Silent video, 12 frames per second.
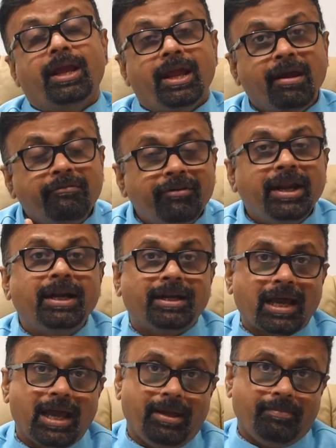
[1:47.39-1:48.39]
every
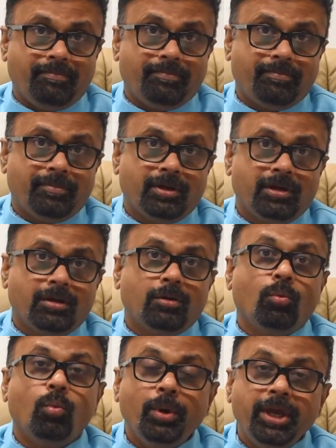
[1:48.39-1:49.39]
time
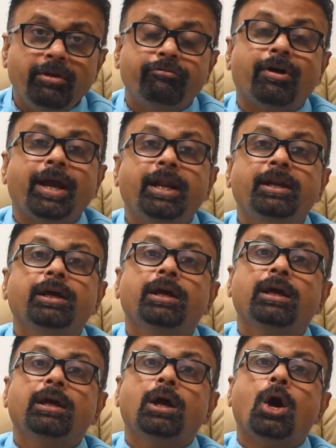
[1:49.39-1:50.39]
we find
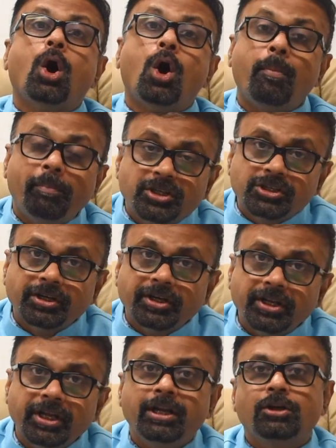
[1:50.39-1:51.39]

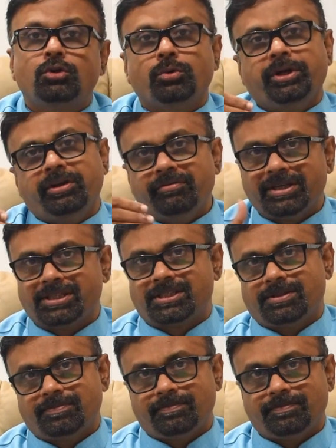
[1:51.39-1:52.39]
opportunity to invest.